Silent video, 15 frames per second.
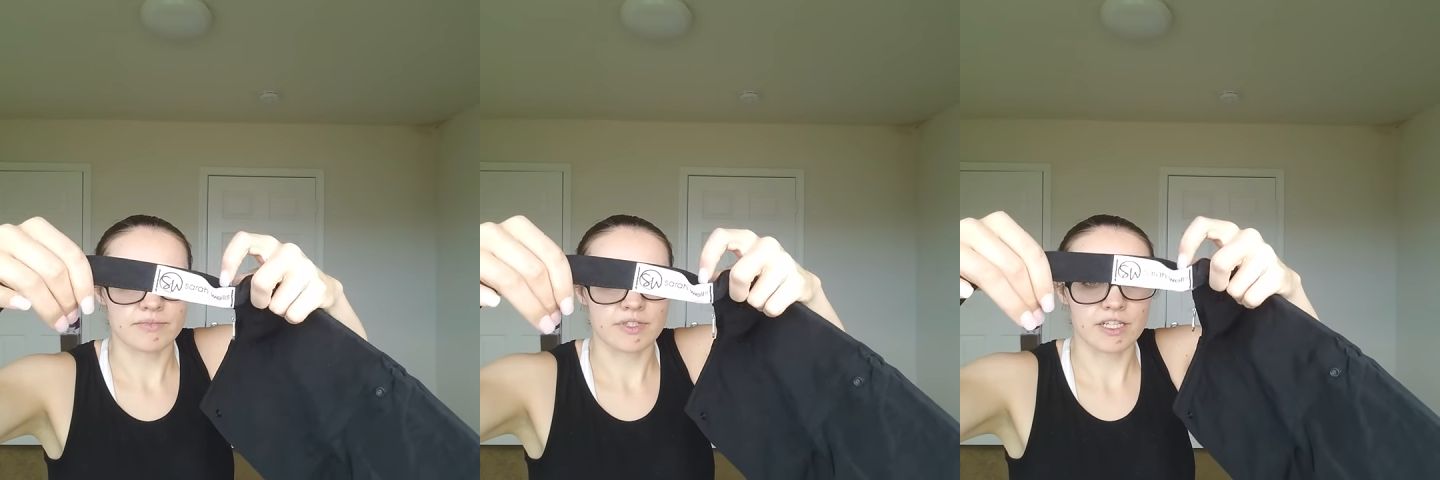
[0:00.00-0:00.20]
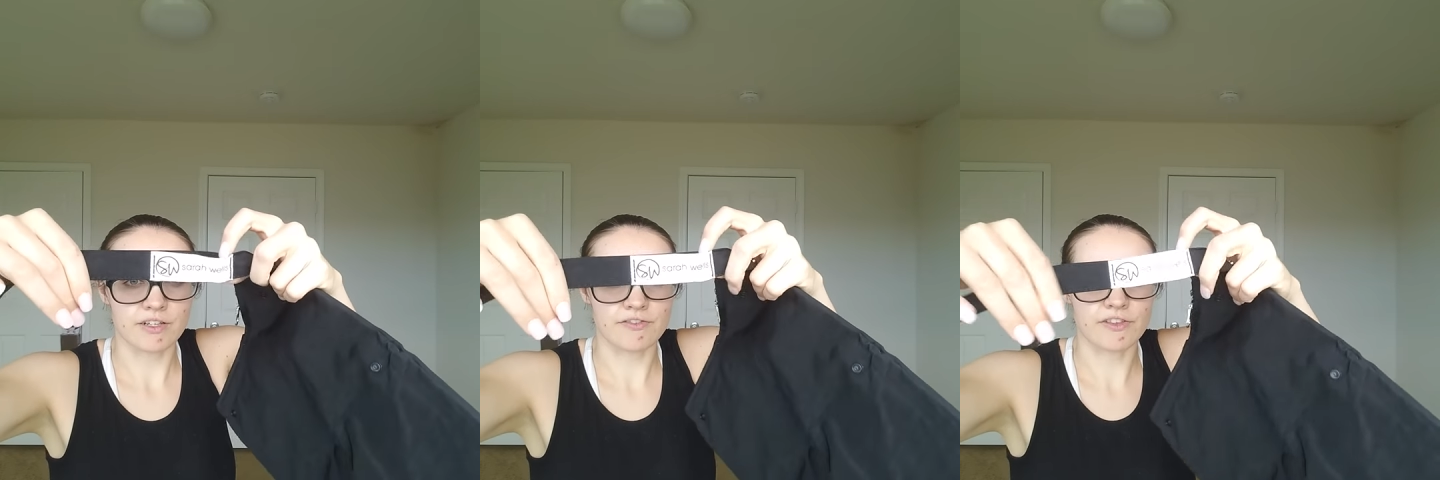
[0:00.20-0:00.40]

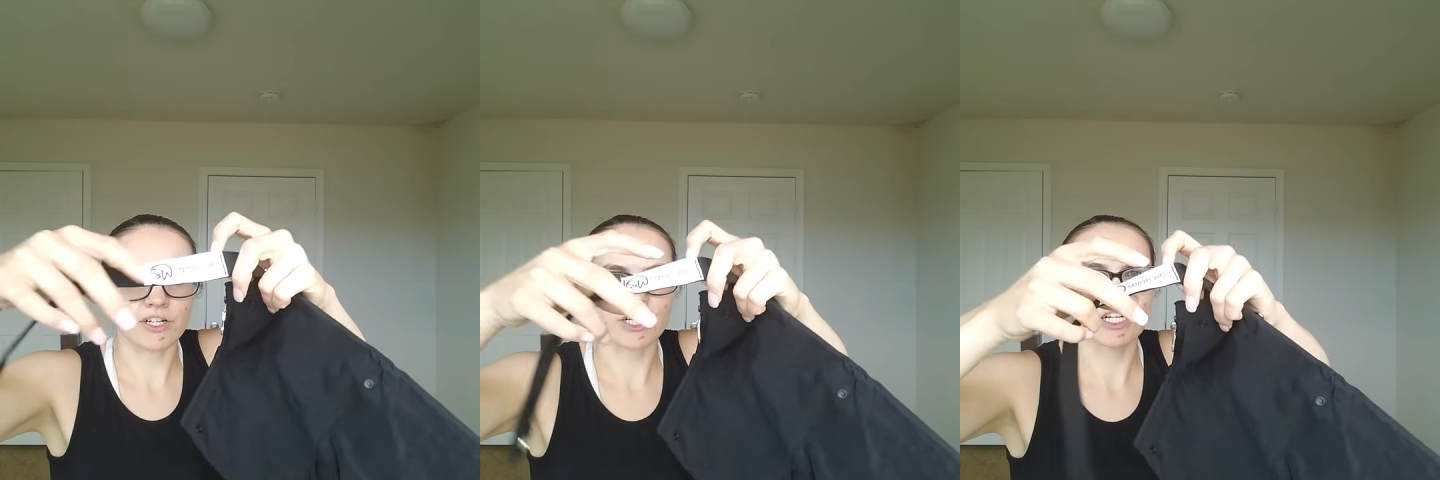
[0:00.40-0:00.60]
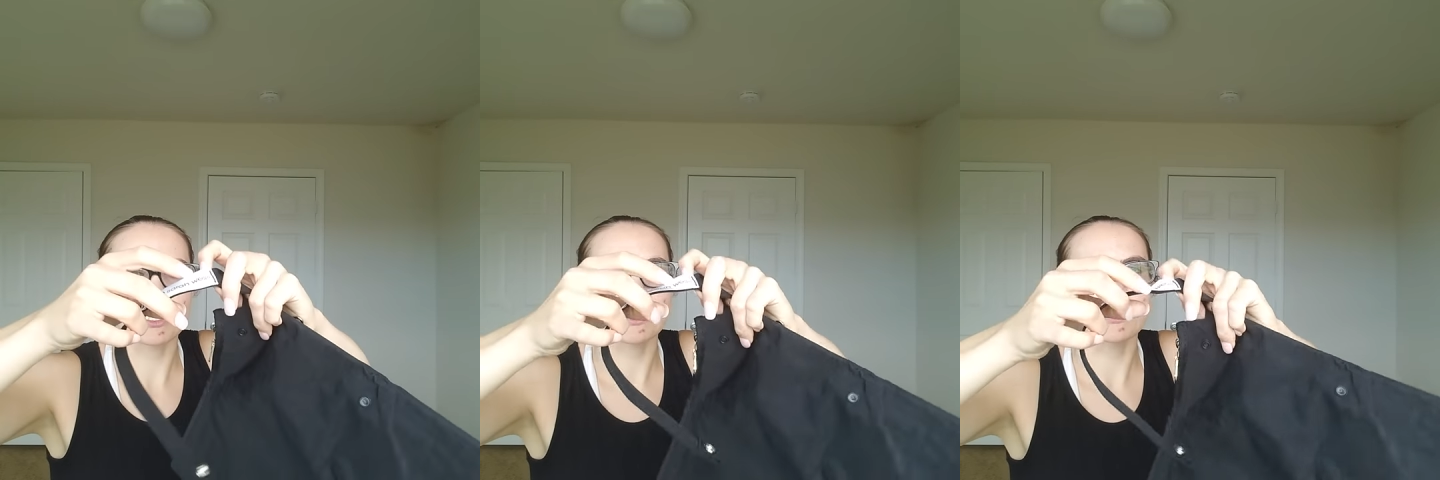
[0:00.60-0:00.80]
if they're
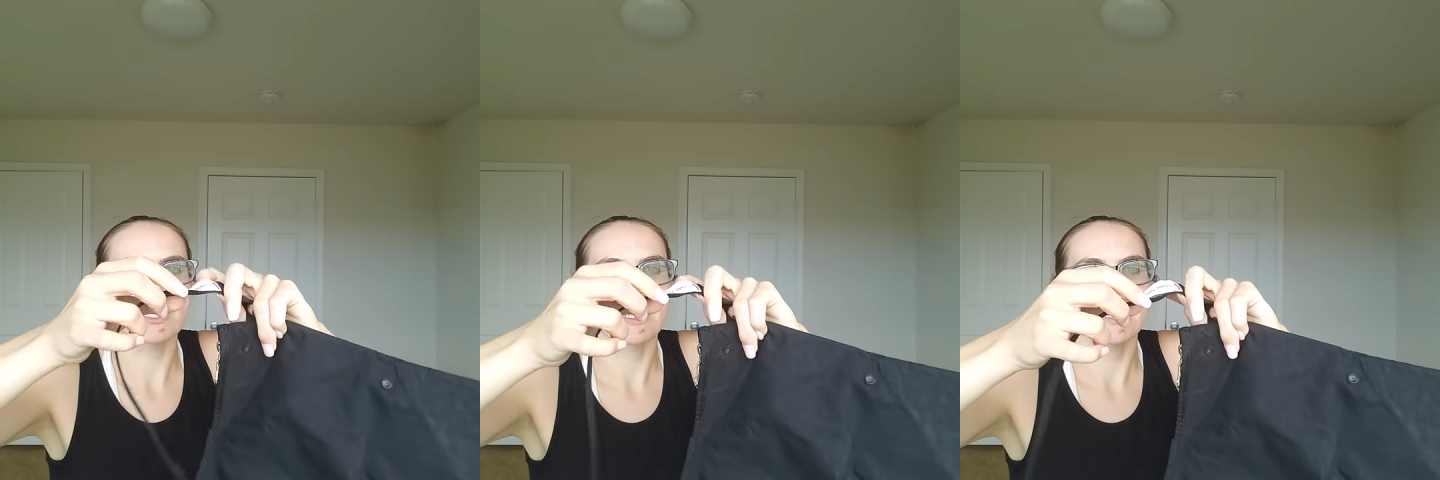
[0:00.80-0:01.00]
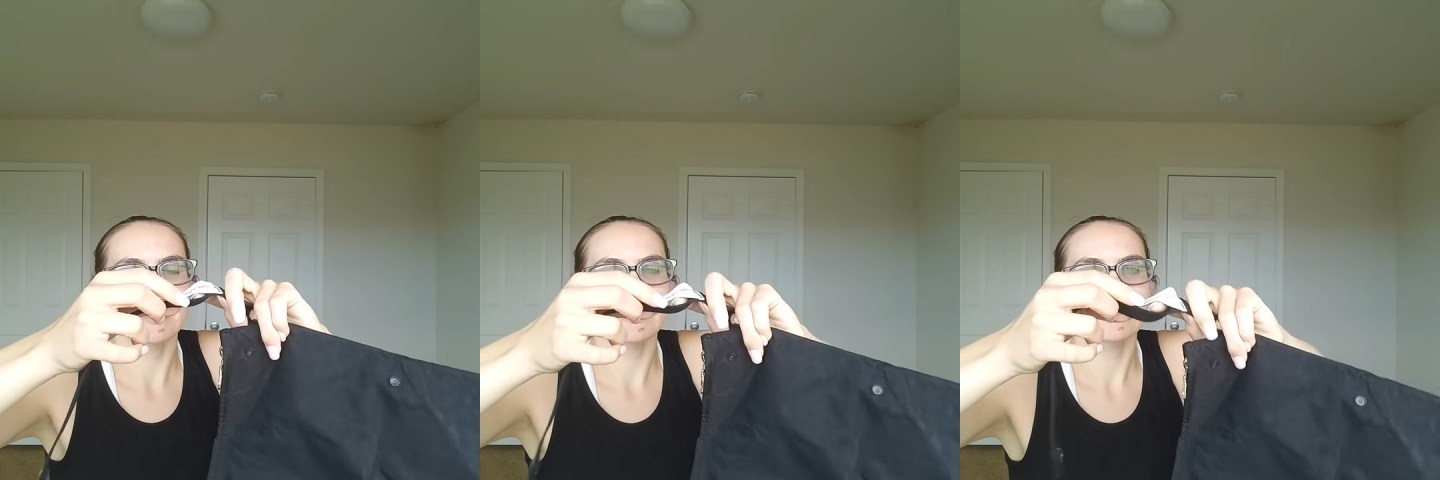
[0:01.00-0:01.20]
gonna
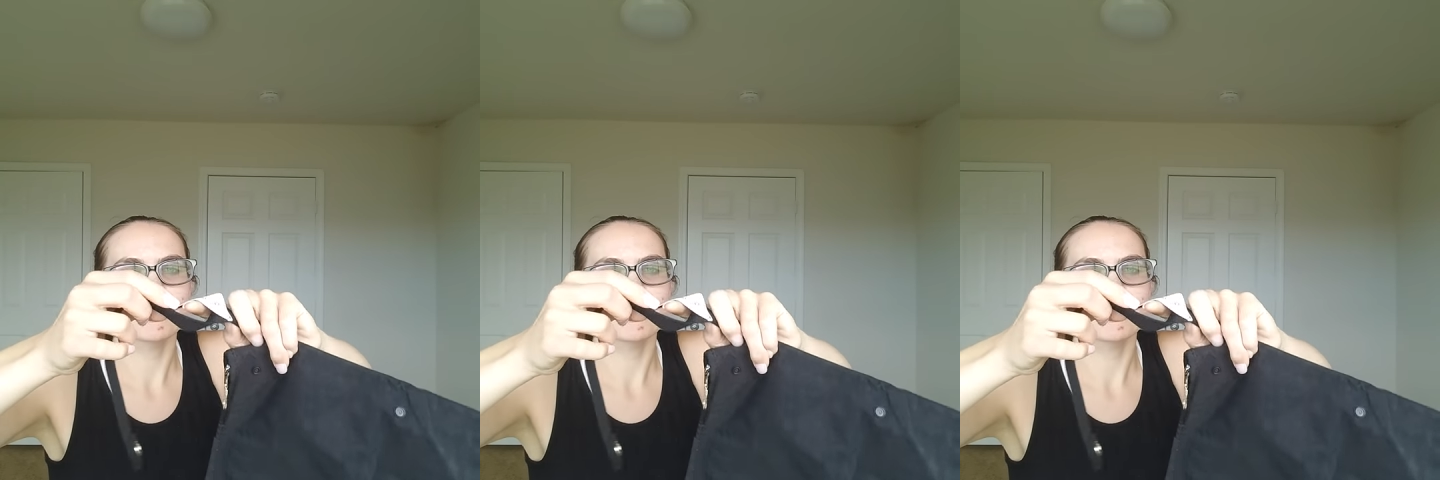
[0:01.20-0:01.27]
like